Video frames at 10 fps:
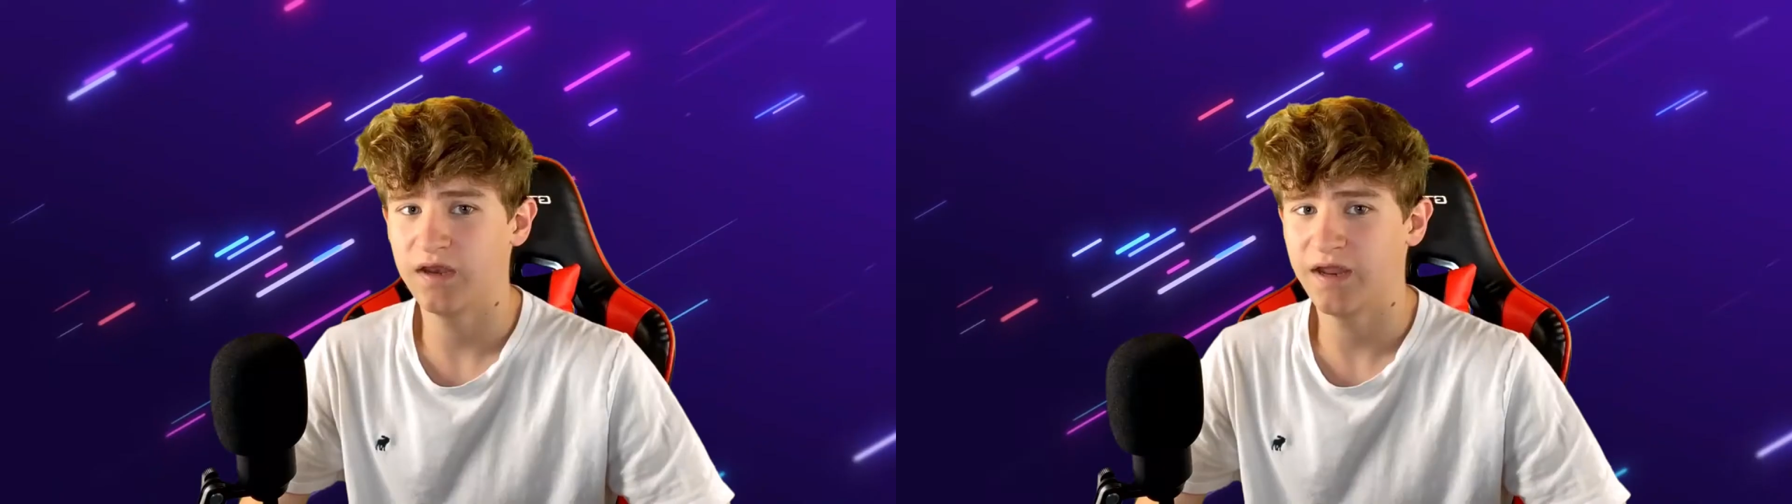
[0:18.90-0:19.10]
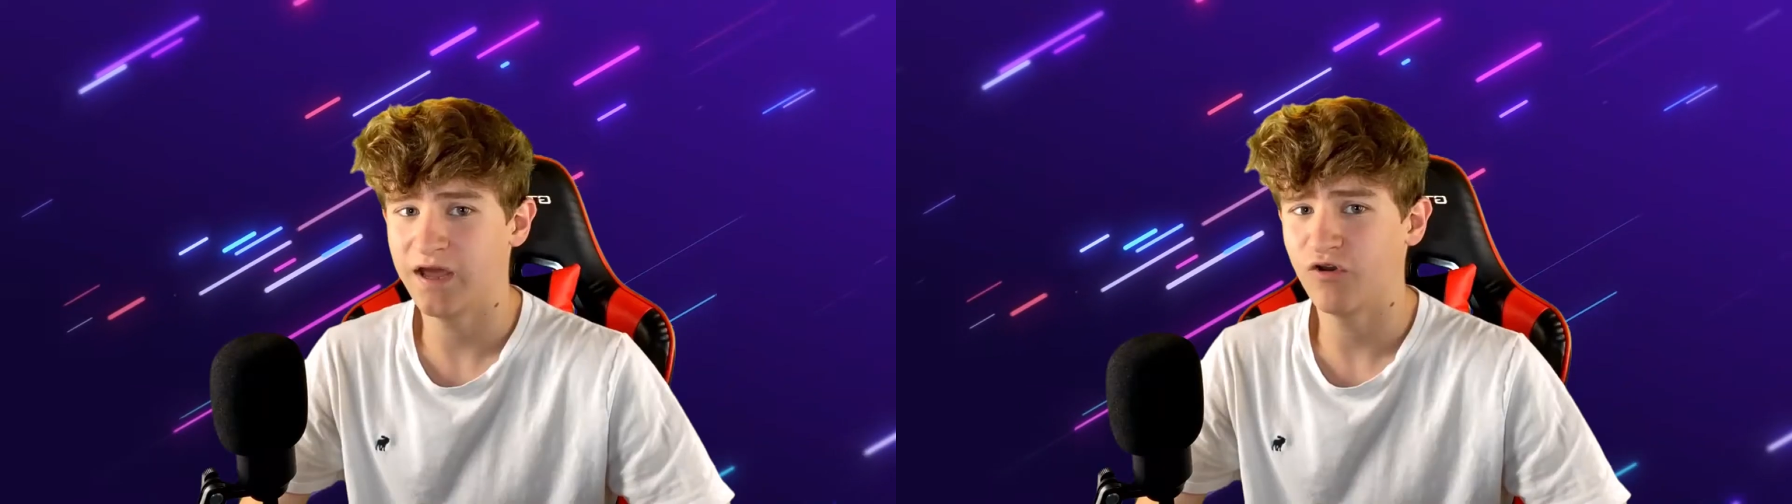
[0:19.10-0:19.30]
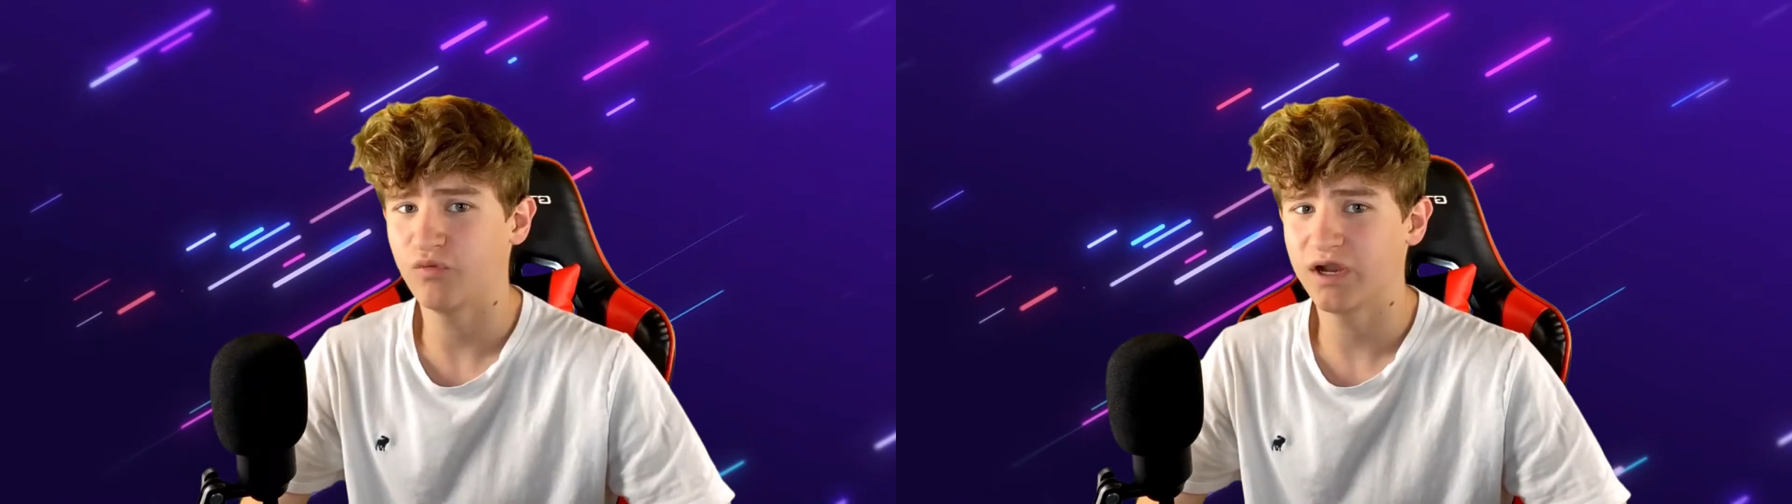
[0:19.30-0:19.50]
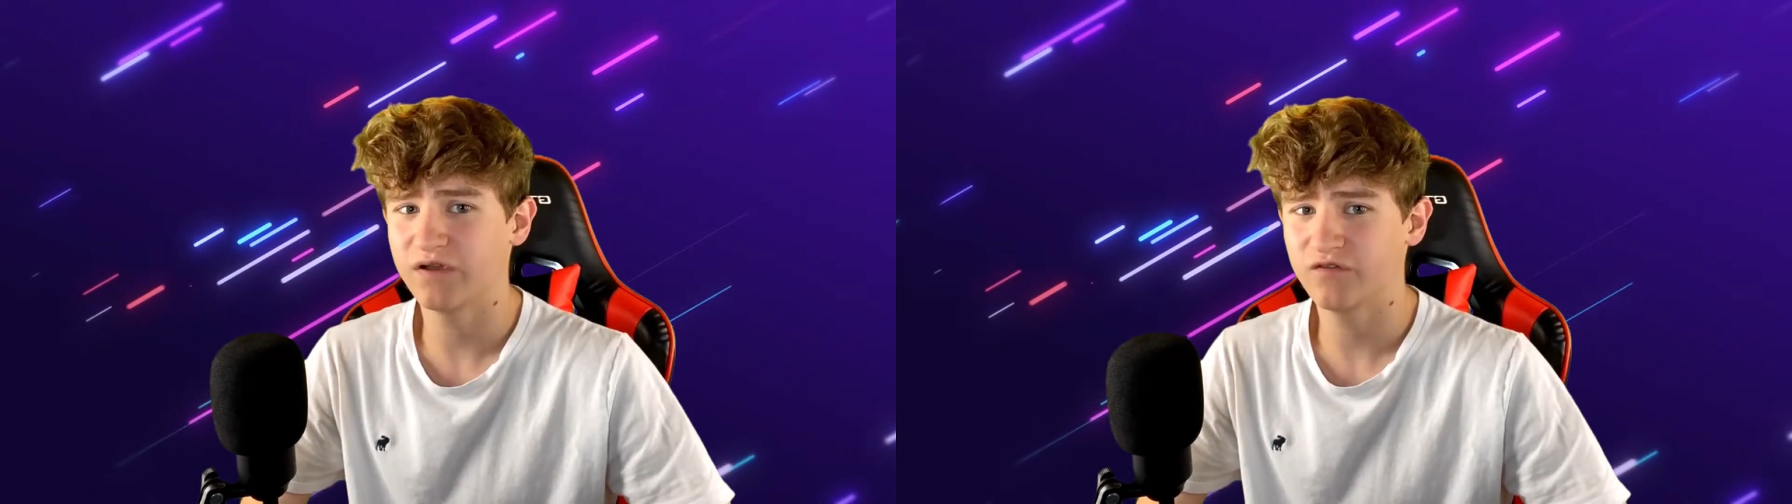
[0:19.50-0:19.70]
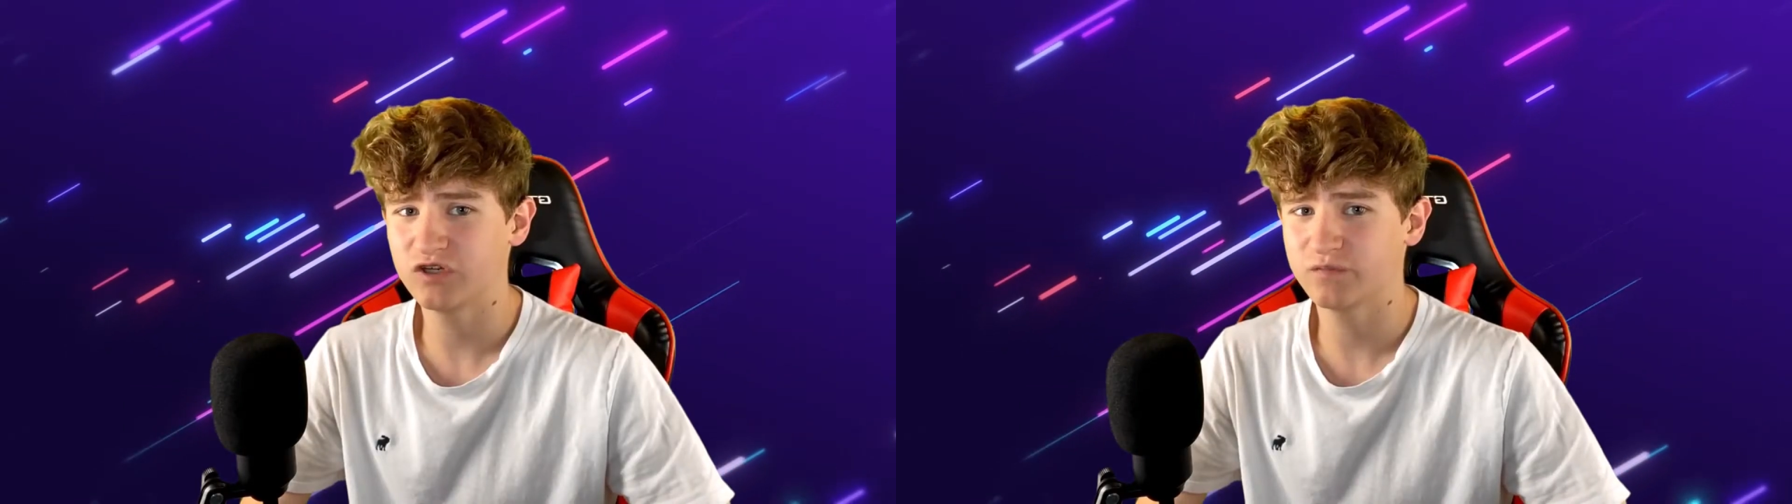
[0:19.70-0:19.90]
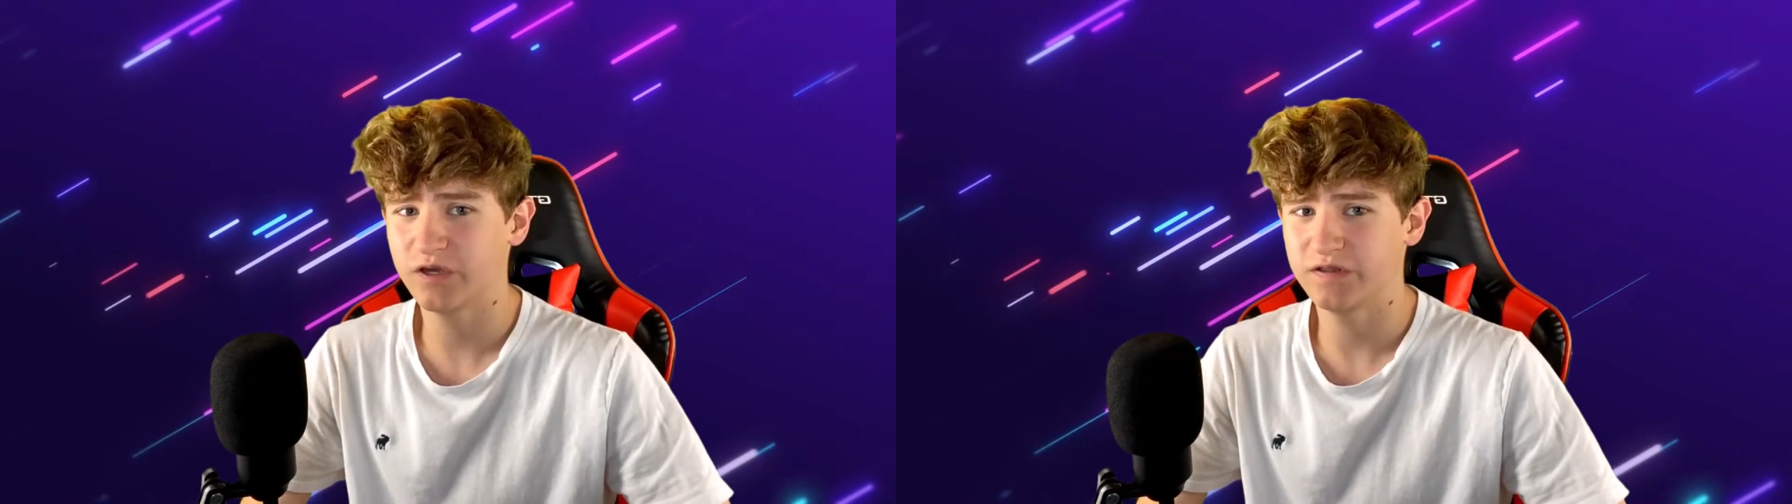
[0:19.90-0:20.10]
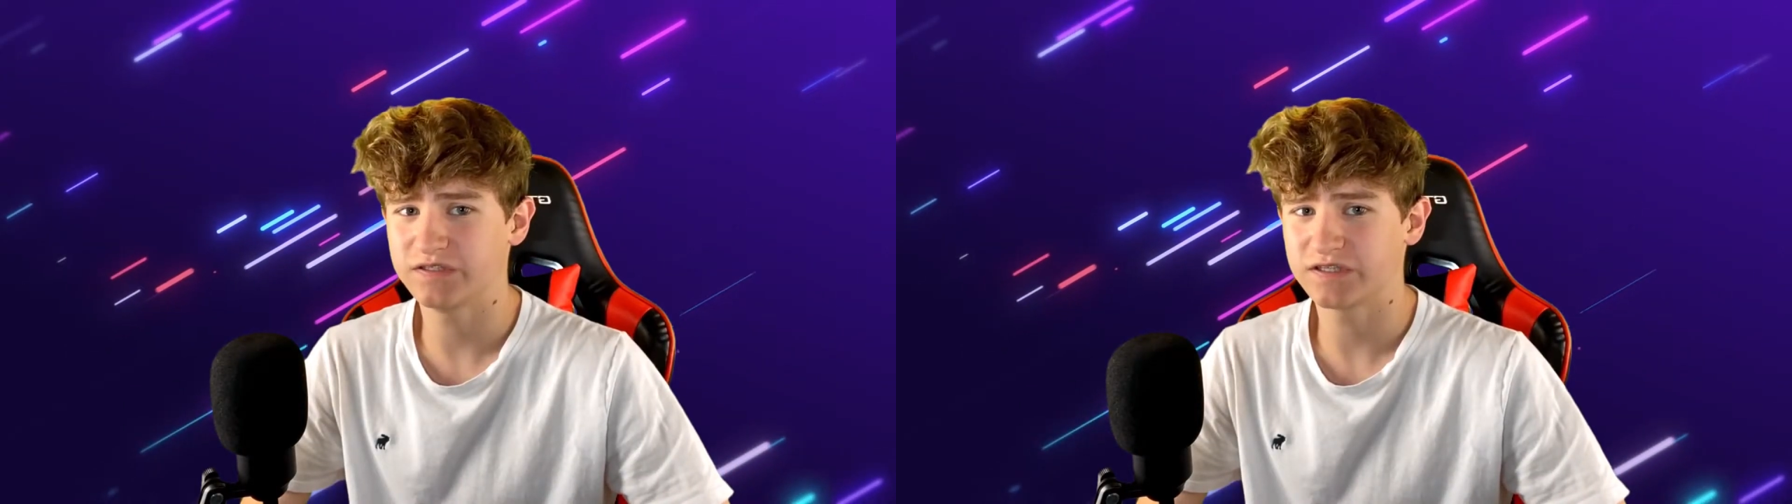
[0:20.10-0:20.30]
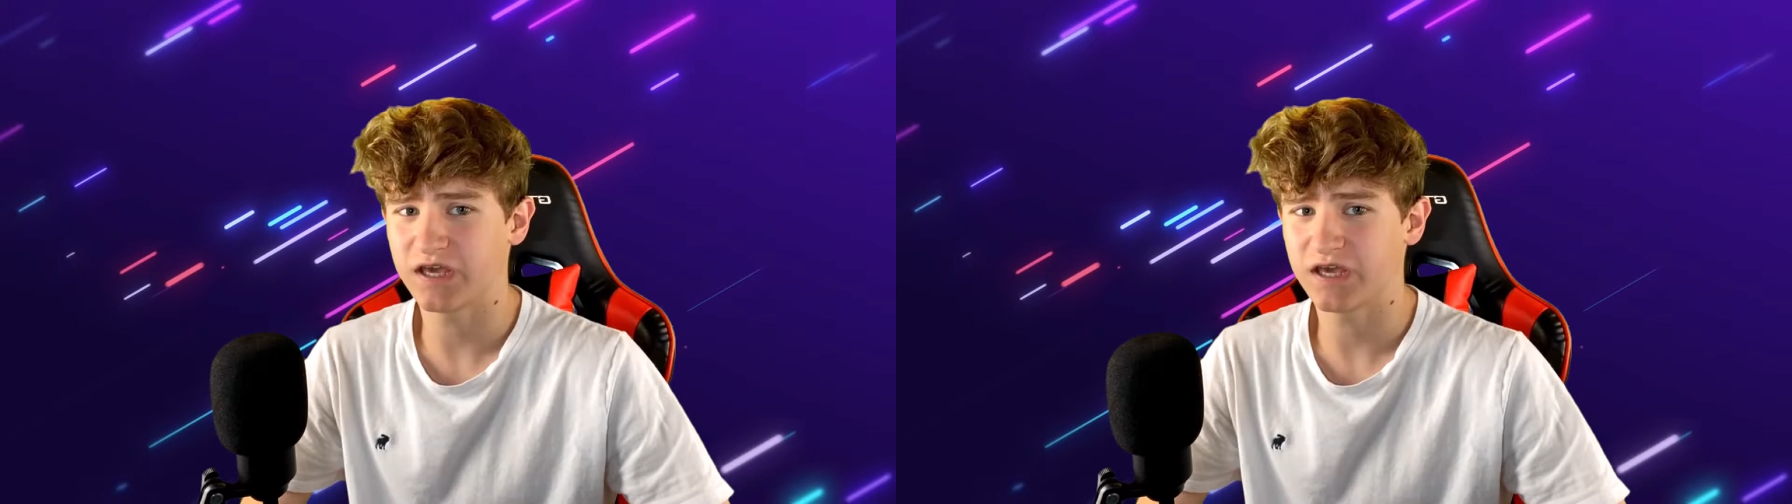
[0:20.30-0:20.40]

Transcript: Now, when I first played this